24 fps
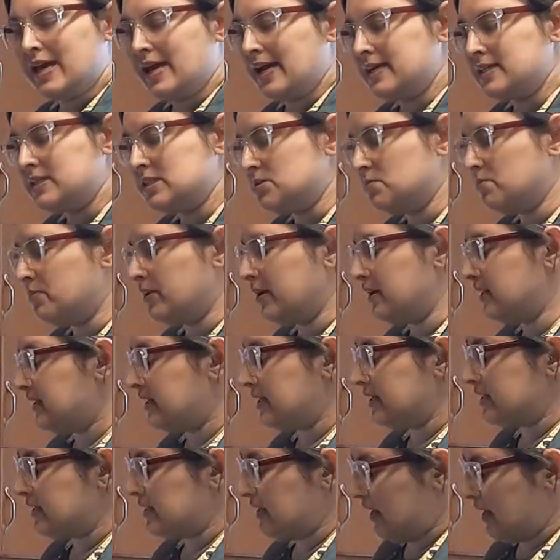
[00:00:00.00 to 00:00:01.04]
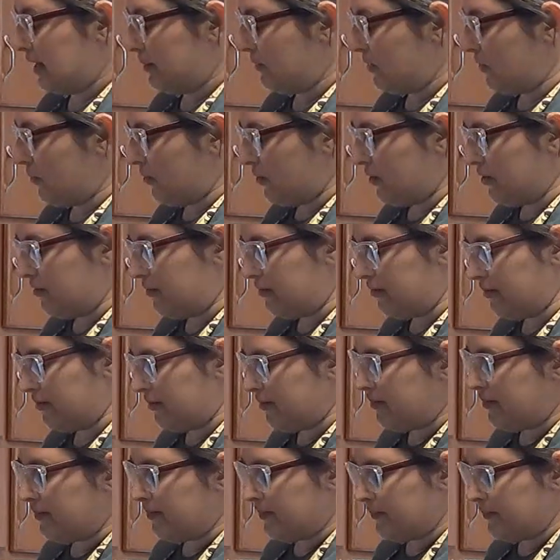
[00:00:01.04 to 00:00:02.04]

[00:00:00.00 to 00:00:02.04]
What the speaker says: case, but this time it was.